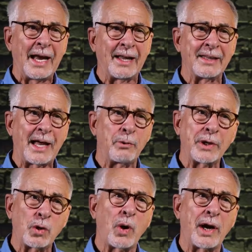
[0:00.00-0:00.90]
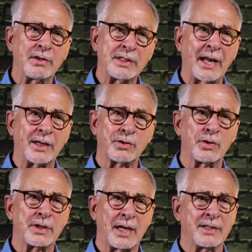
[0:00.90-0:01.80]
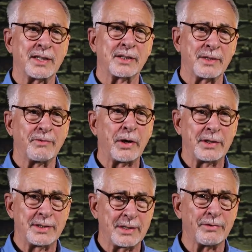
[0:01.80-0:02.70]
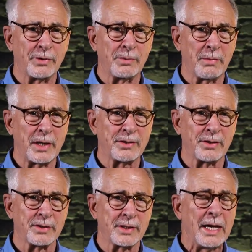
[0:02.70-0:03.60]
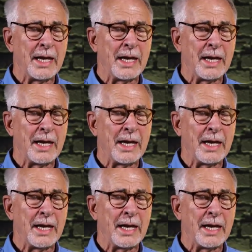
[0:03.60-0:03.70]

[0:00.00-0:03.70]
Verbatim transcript: And that requires exercising some very different muscles